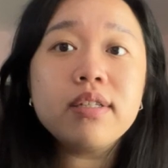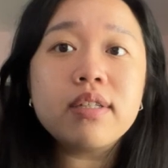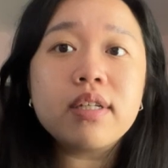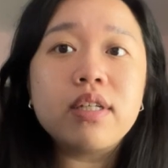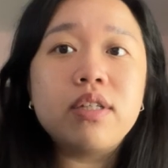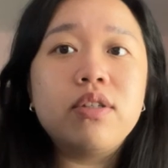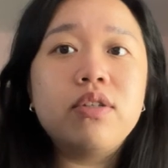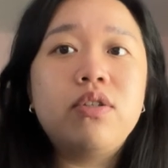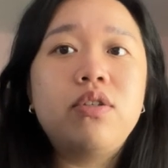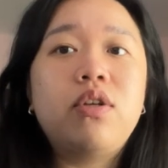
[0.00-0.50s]

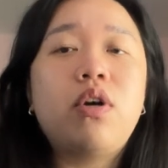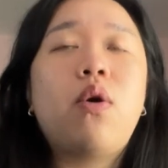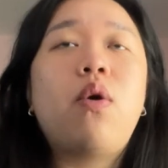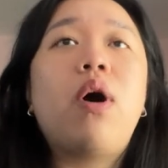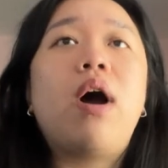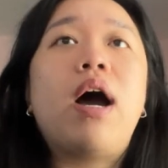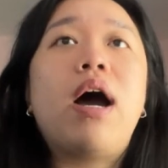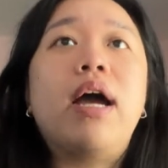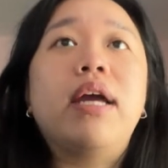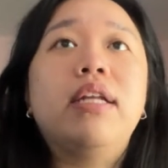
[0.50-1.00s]
And
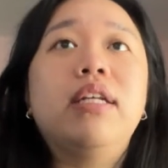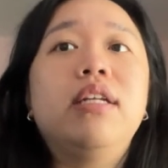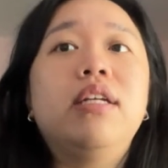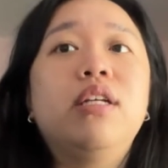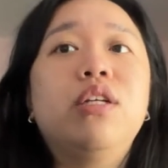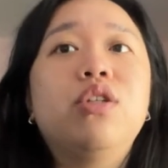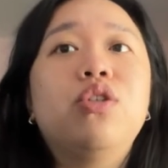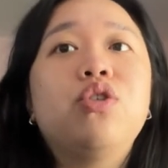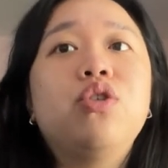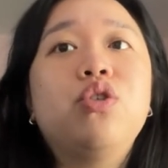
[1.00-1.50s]
so I
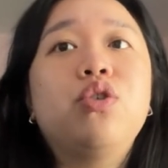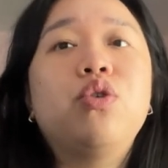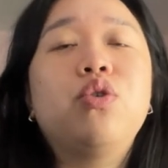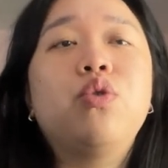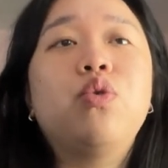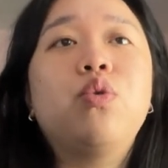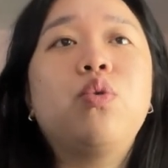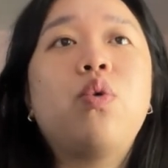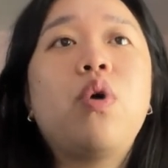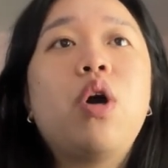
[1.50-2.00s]
need
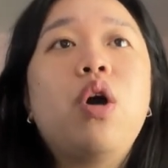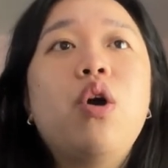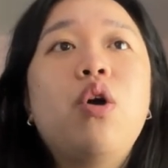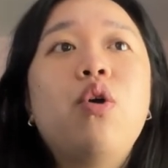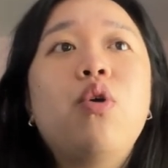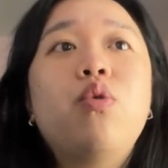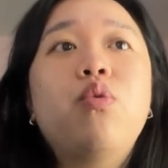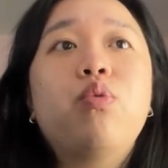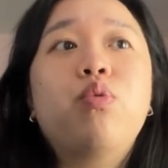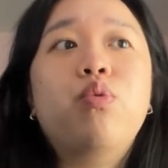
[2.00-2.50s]
to
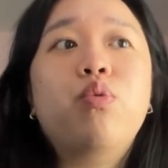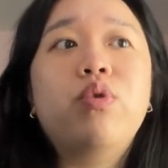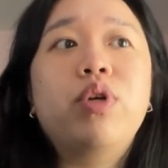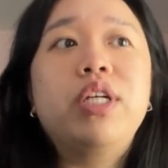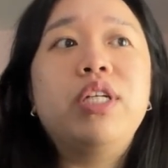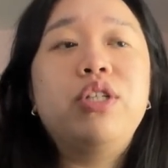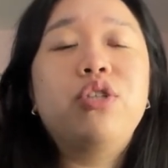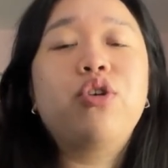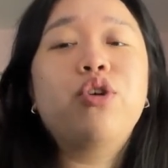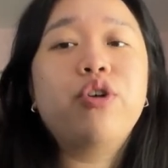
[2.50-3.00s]

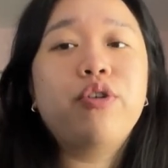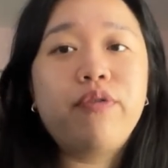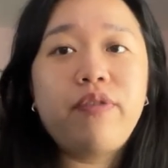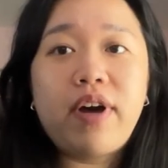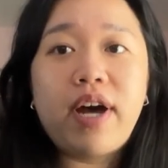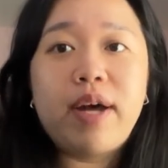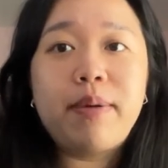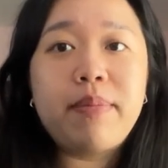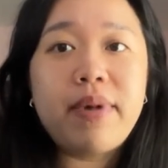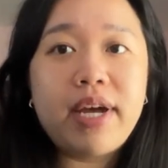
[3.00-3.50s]

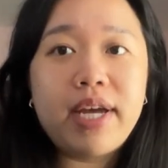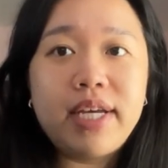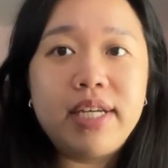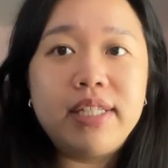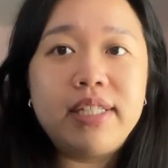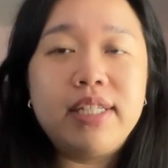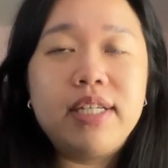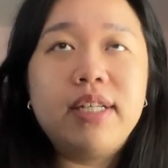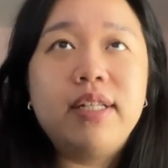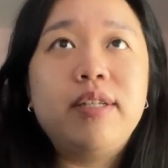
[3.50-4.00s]
recertify my
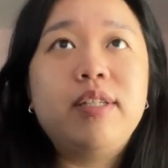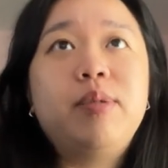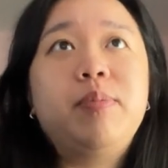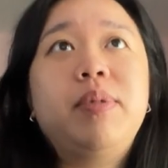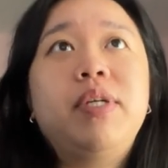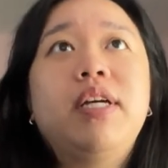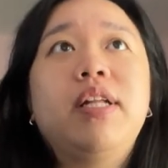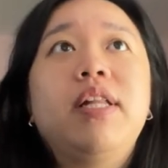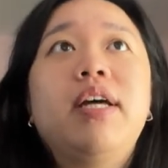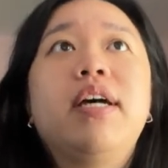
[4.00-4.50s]
ACLS
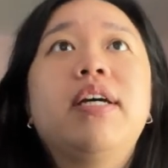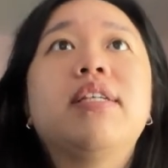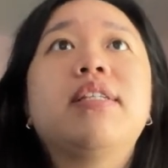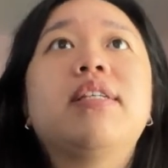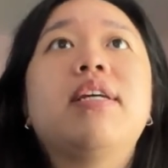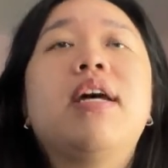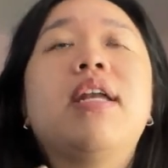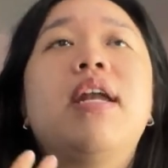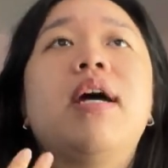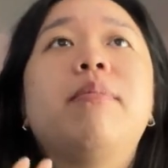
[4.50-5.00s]
BLS,
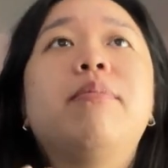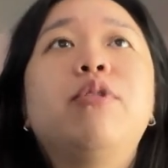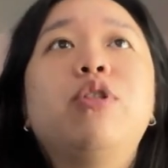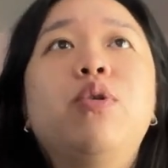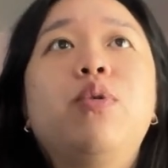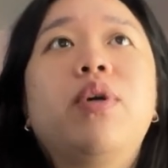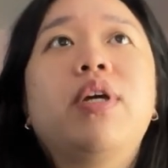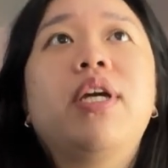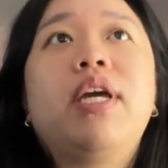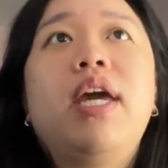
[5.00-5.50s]
and I'm
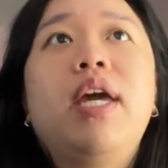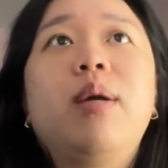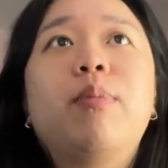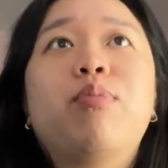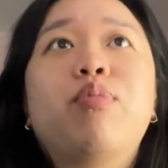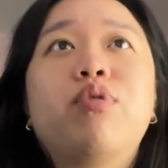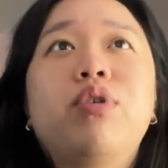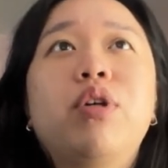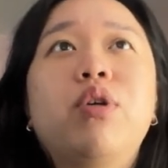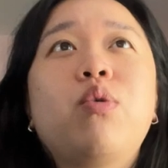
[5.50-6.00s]
doing a
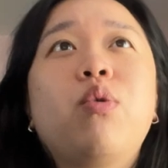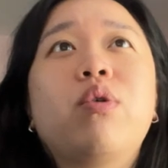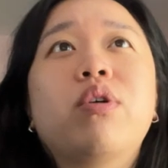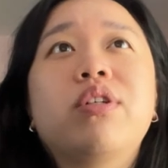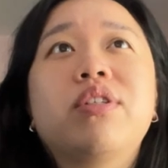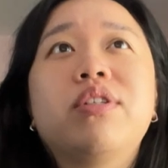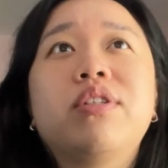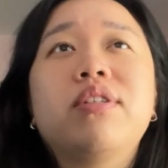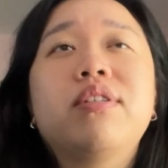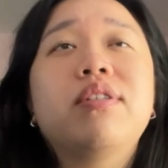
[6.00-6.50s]

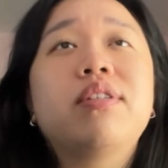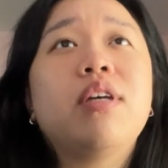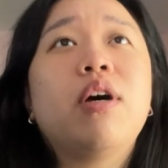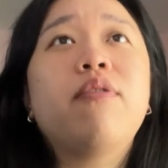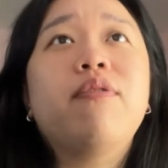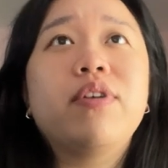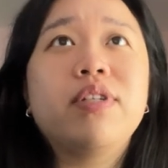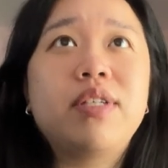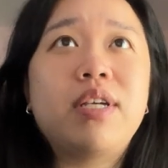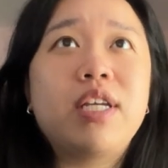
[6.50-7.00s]
pre-course
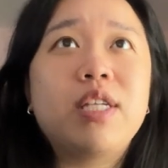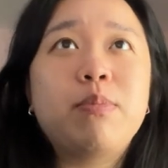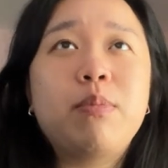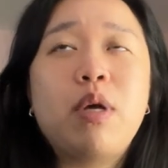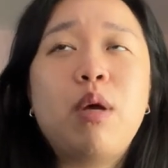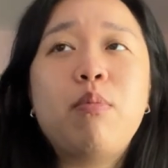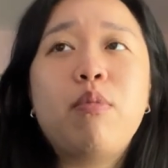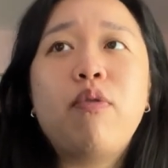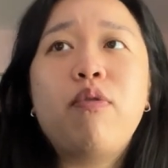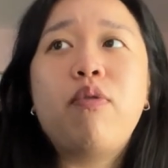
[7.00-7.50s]

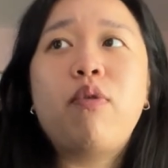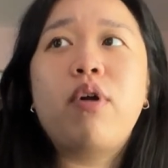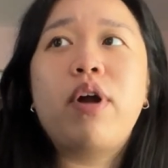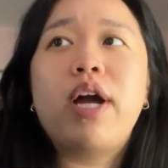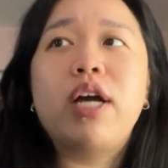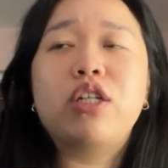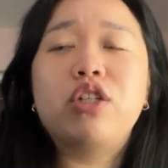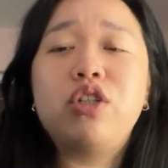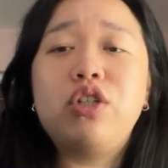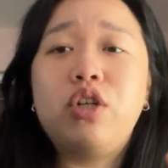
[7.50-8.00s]
self-assessment before I
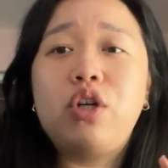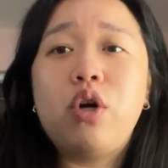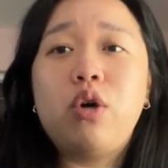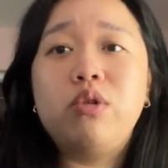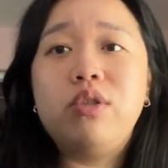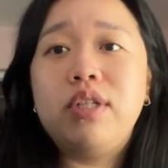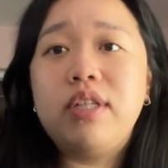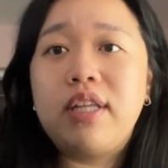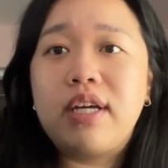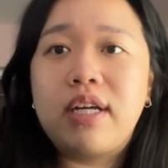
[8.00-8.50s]
actually go
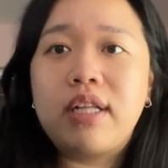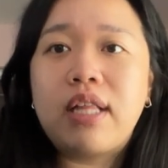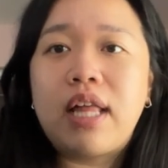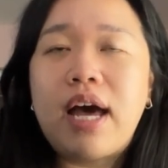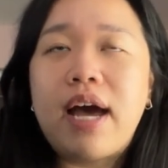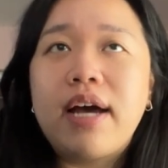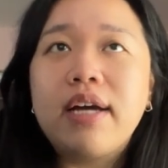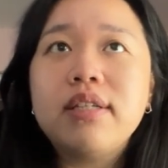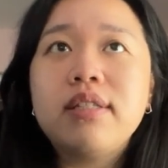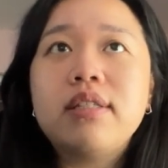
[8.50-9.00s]
to the
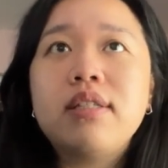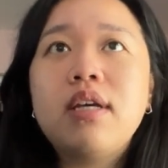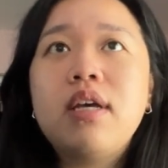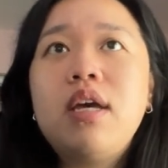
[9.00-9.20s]
class